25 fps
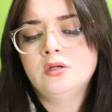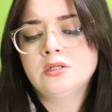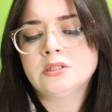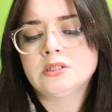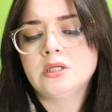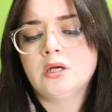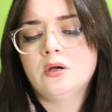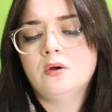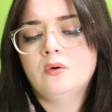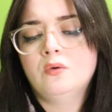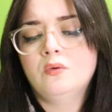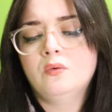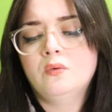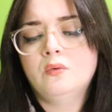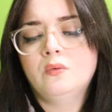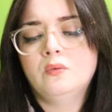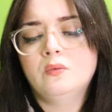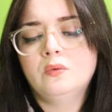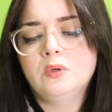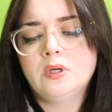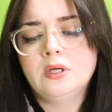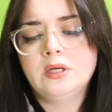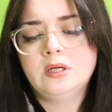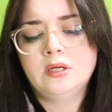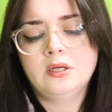
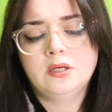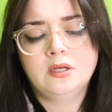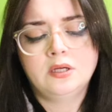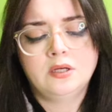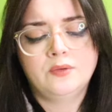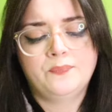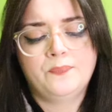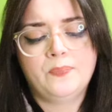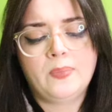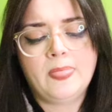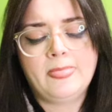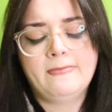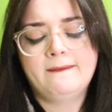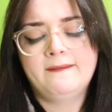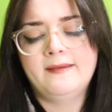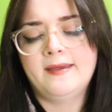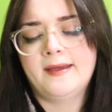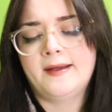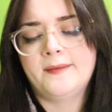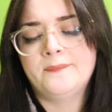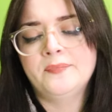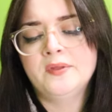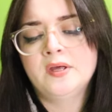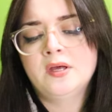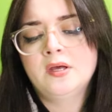So,
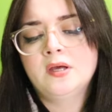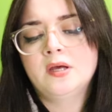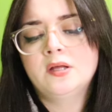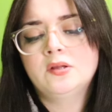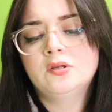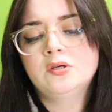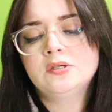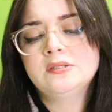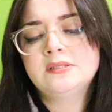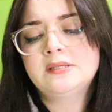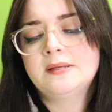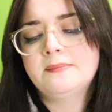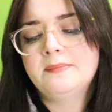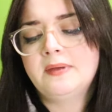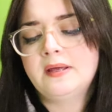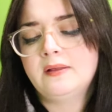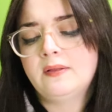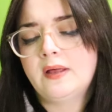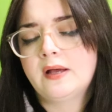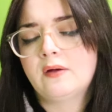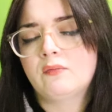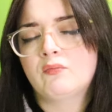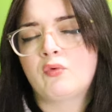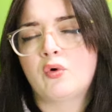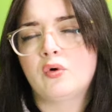yeah, it looks to me
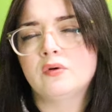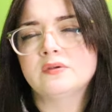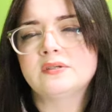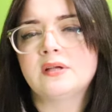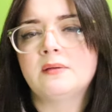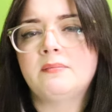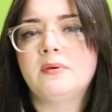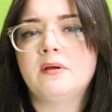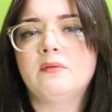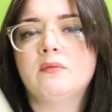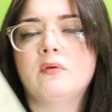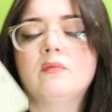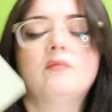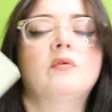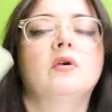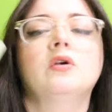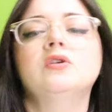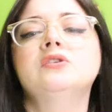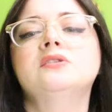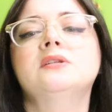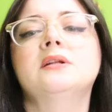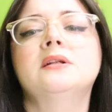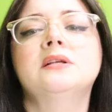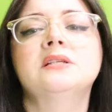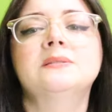like roles have been
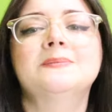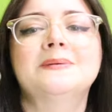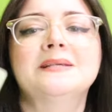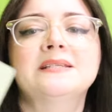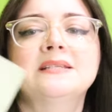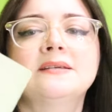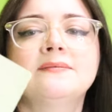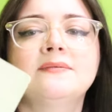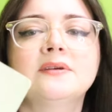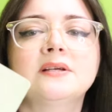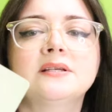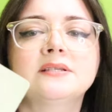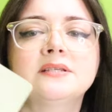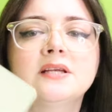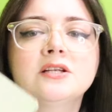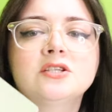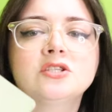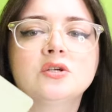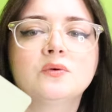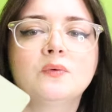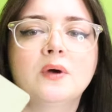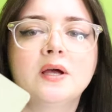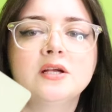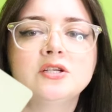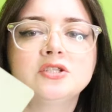reversed in a specific
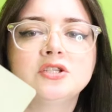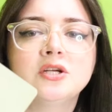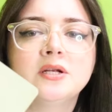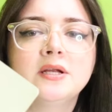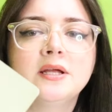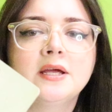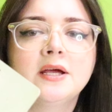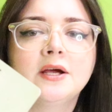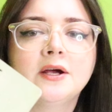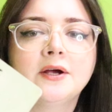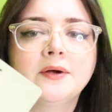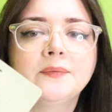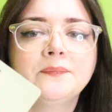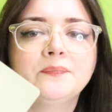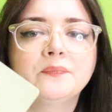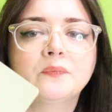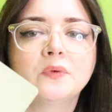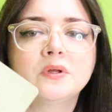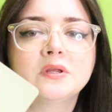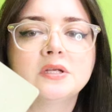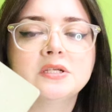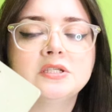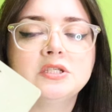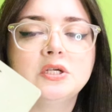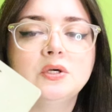situation here
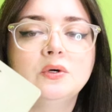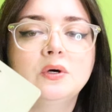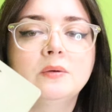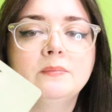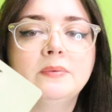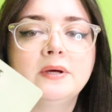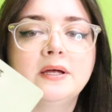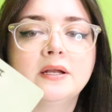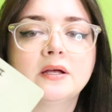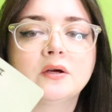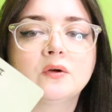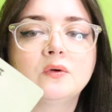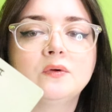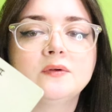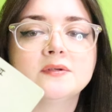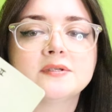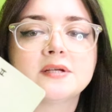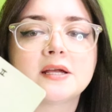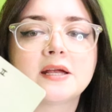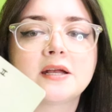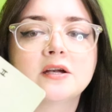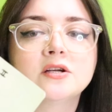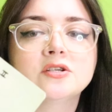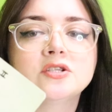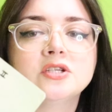with the Two of Pentacles
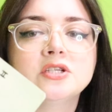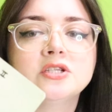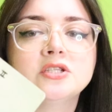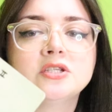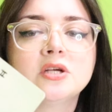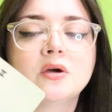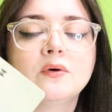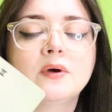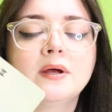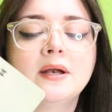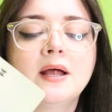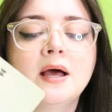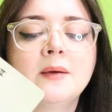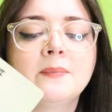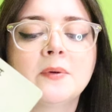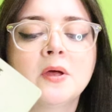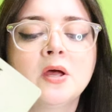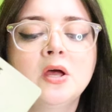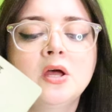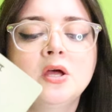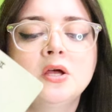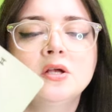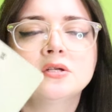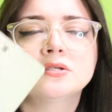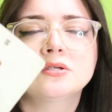energy showing up.
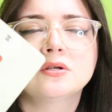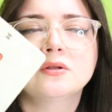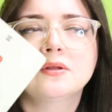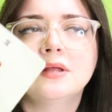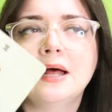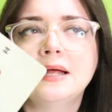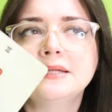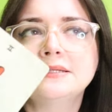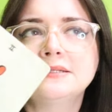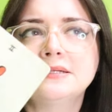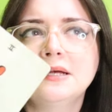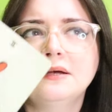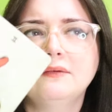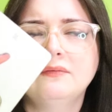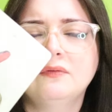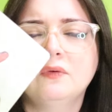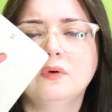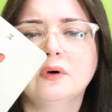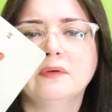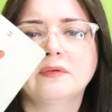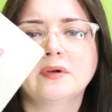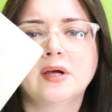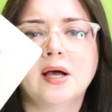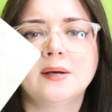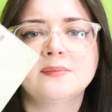So that's that
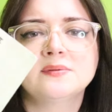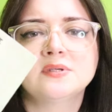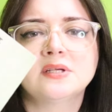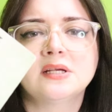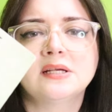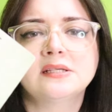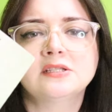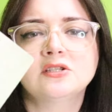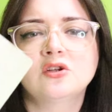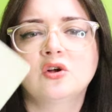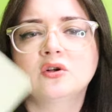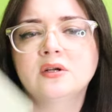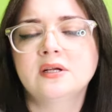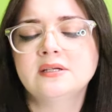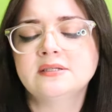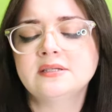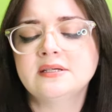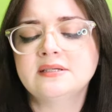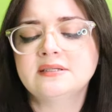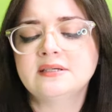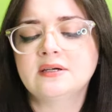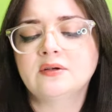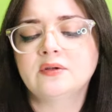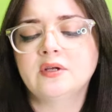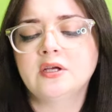Four of Cups. It's not
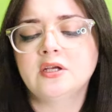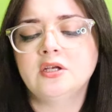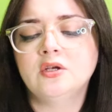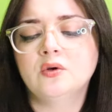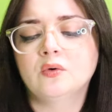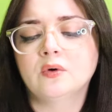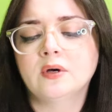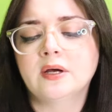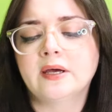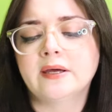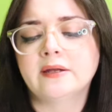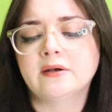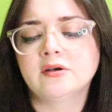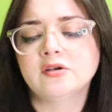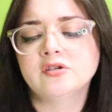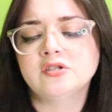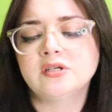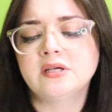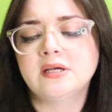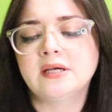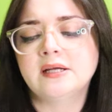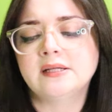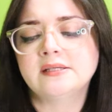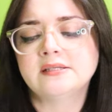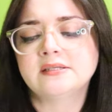necessarily your
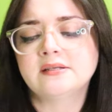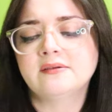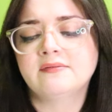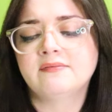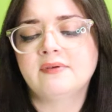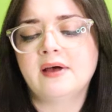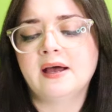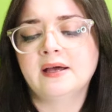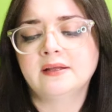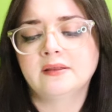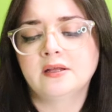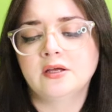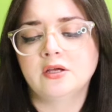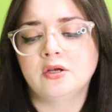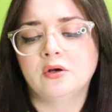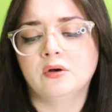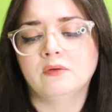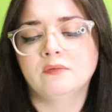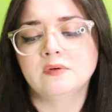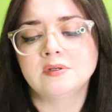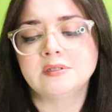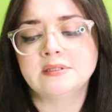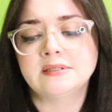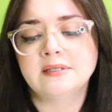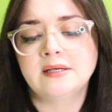energy. It's the fact that you're
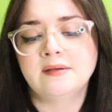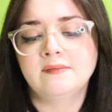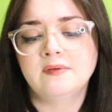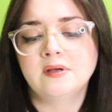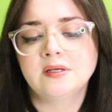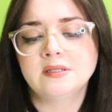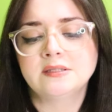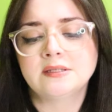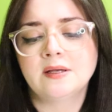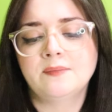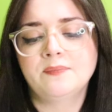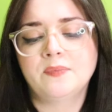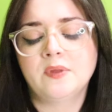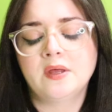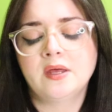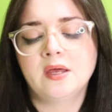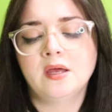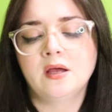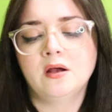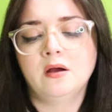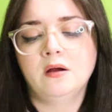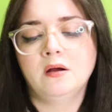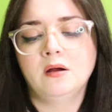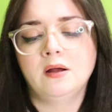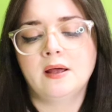receiving something
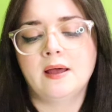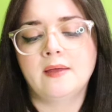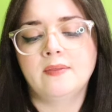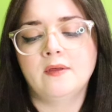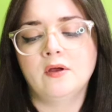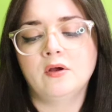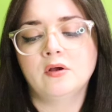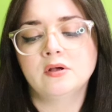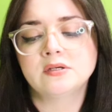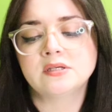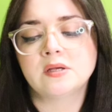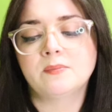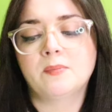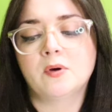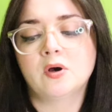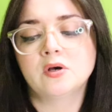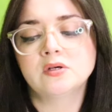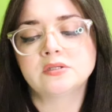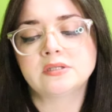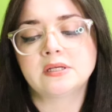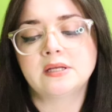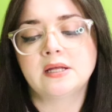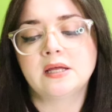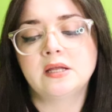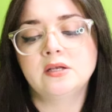here and there is a
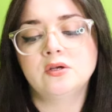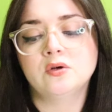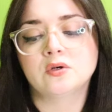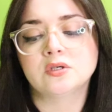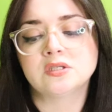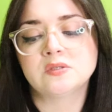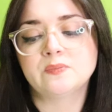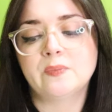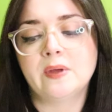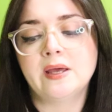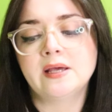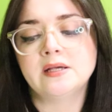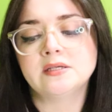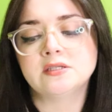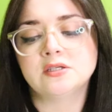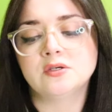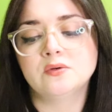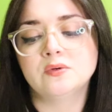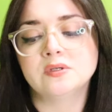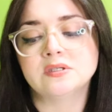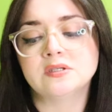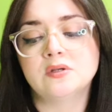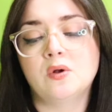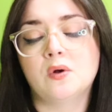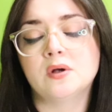person in your space
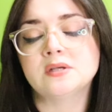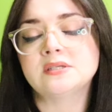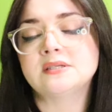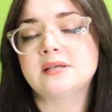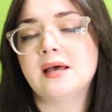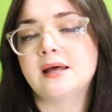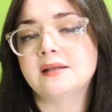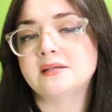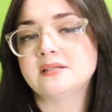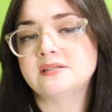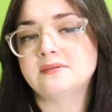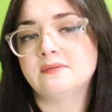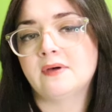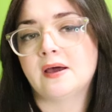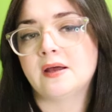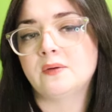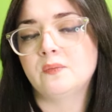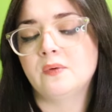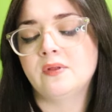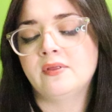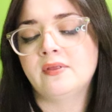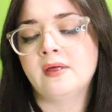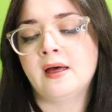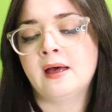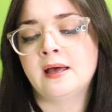who is not satisfied
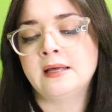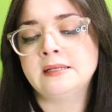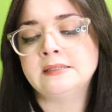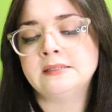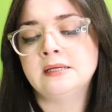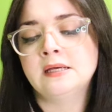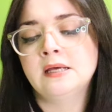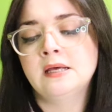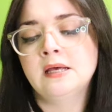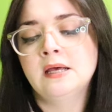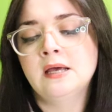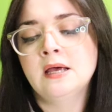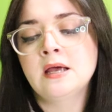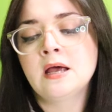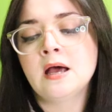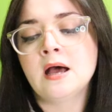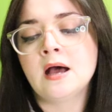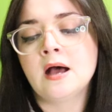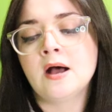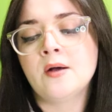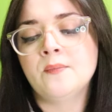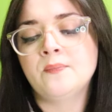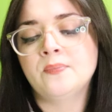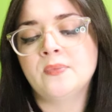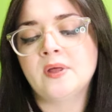with that.
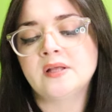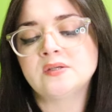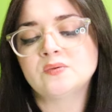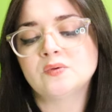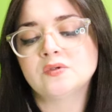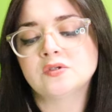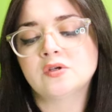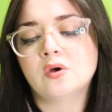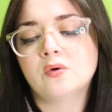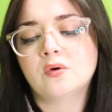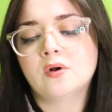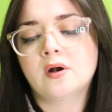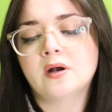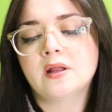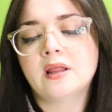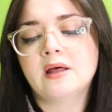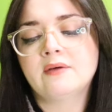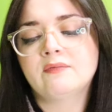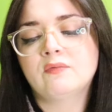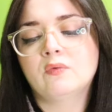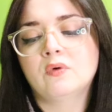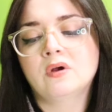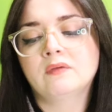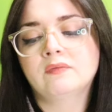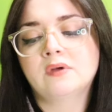That's what's going on in
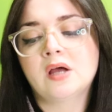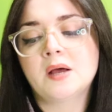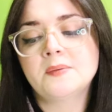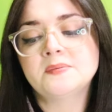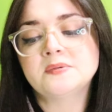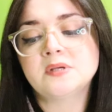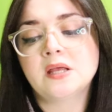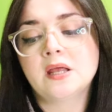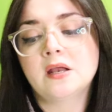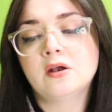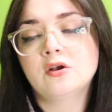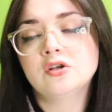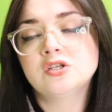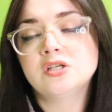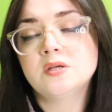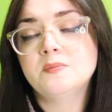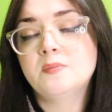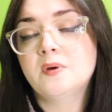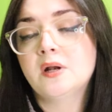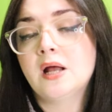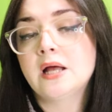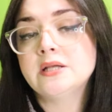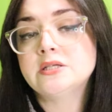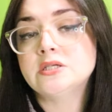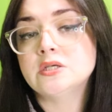that Four of Cups energy.
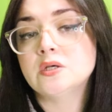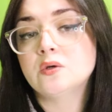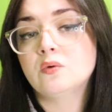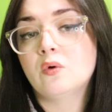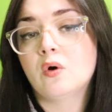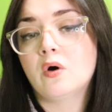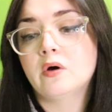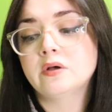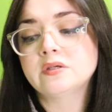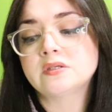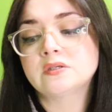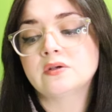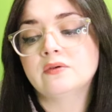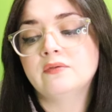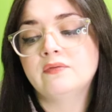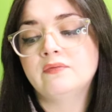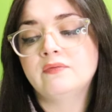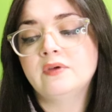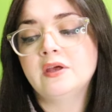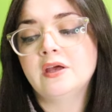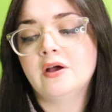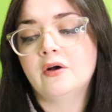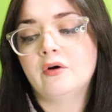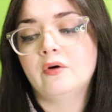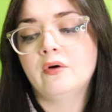But I do also
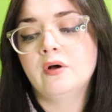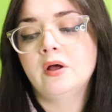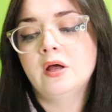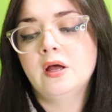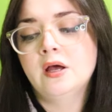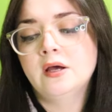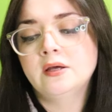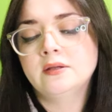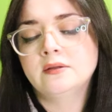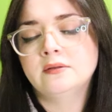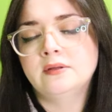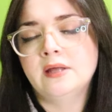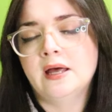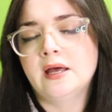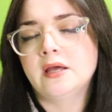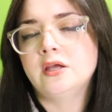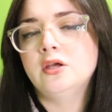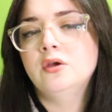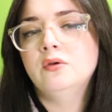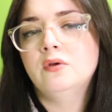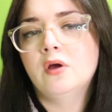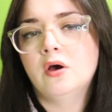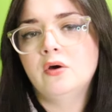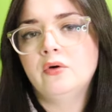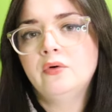feel that
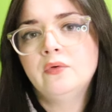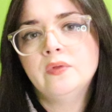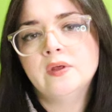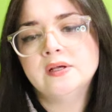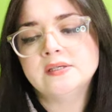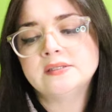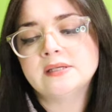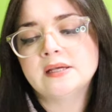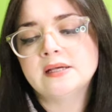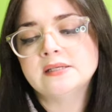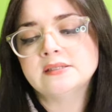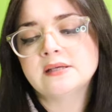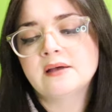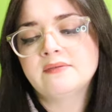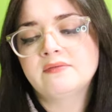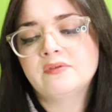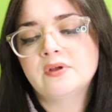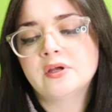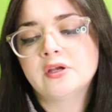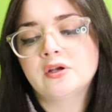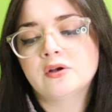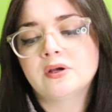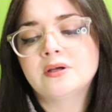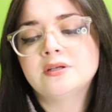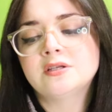you know who this is. I
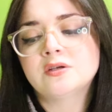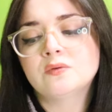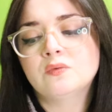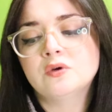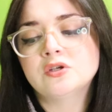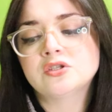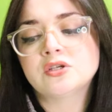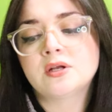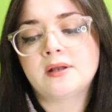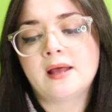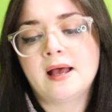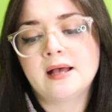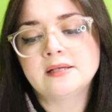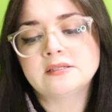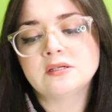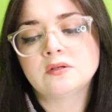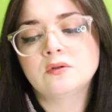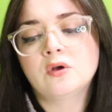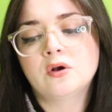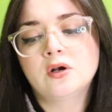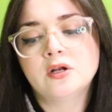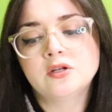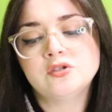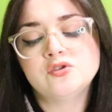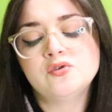feel like your intuition has
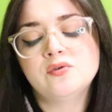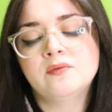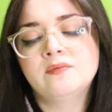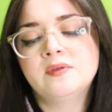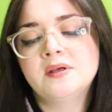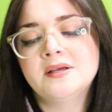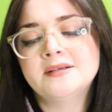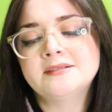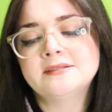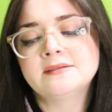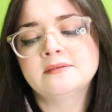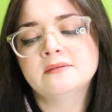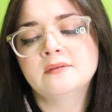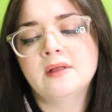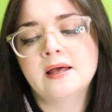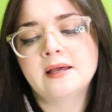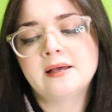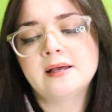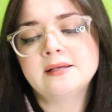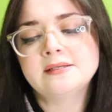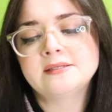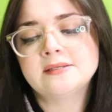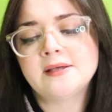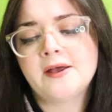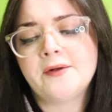alerted you of this. Like
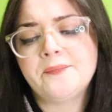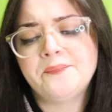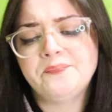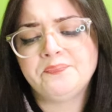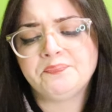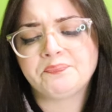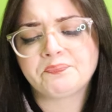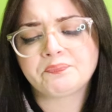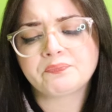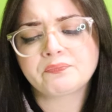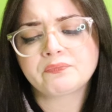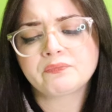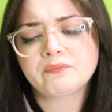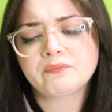I said,